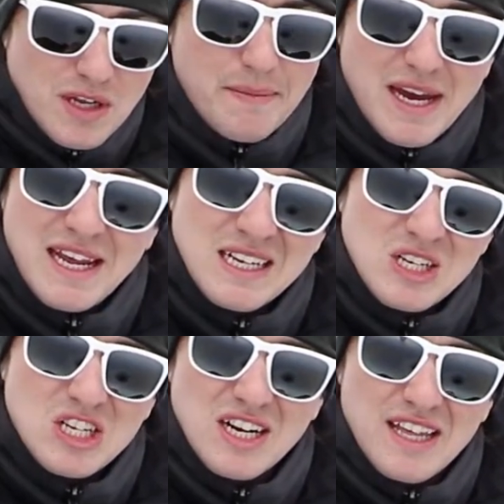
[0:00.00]
I might
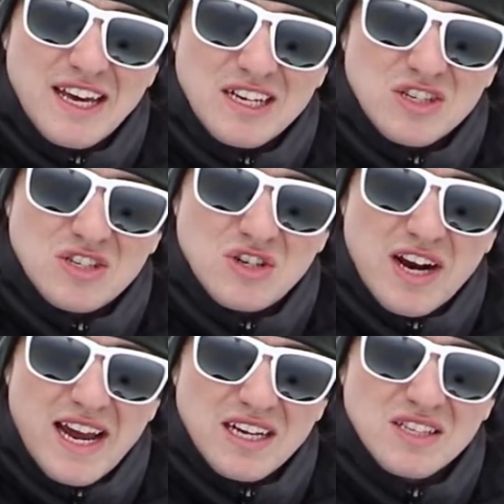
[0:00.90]
actually try that
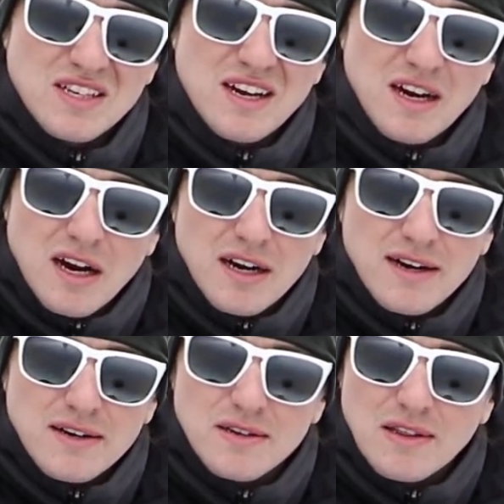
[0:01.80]

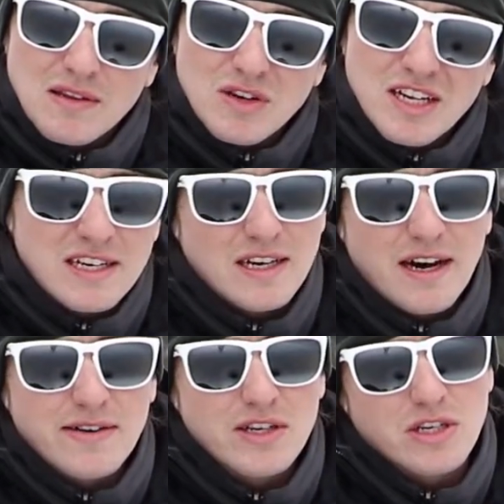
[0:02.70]
Trackstar
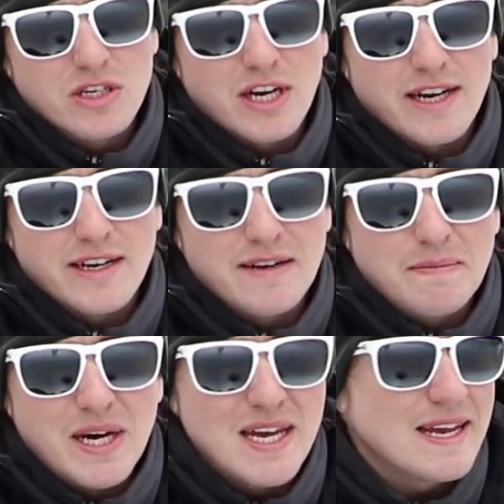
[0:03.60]
$30
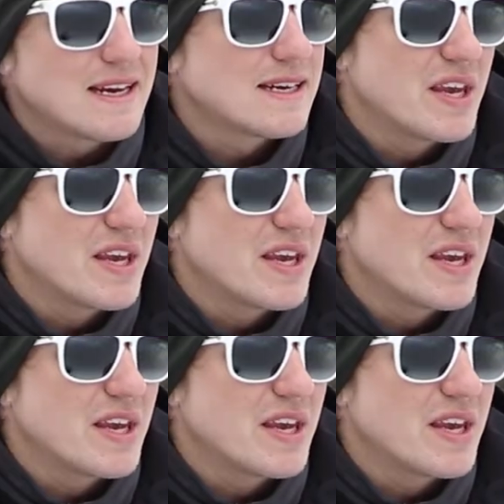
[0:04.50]
shotgun mic.